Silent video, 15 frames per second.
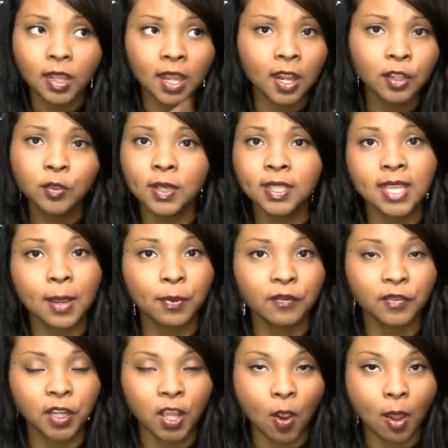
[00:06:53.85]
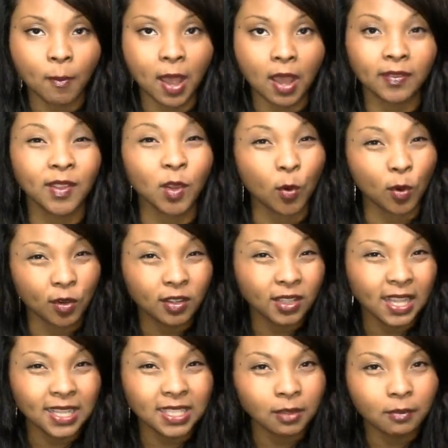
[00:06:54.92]
And I'll do a separate video about the oil
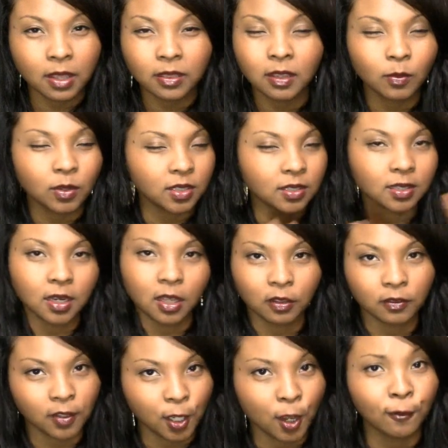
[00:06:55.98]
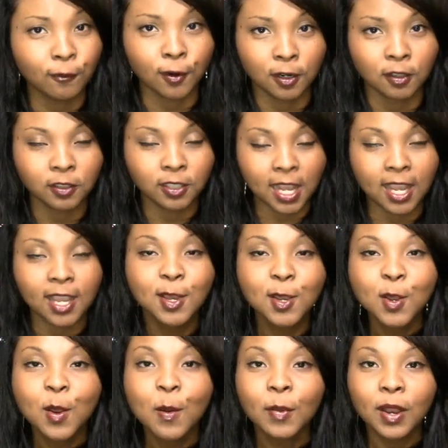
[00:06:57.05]
cleansing method, which is another video for another day,
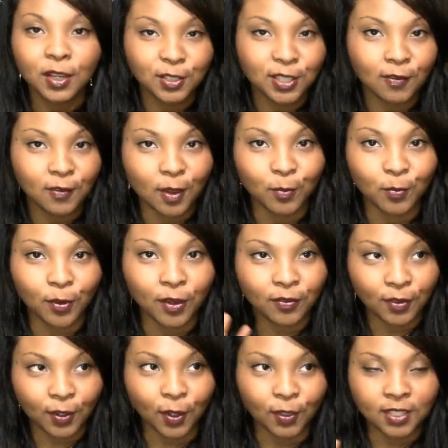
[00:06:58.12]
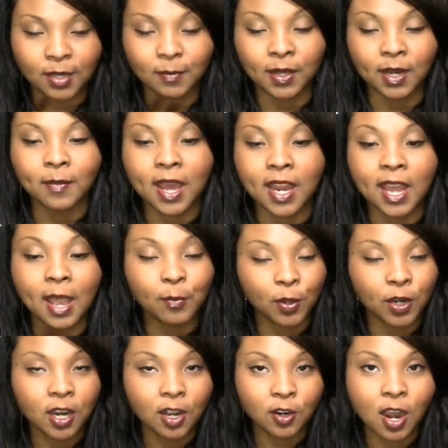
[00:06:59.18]
but I'll just give you a brief little tidbit about it. I
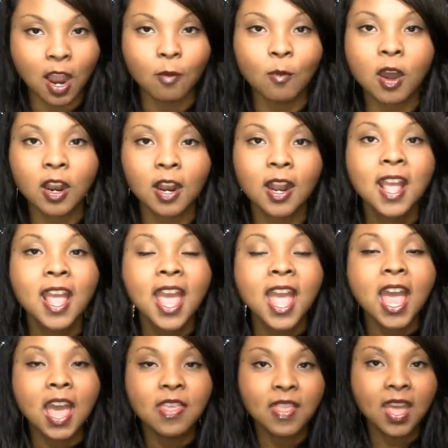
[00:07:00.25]
put it under hot water and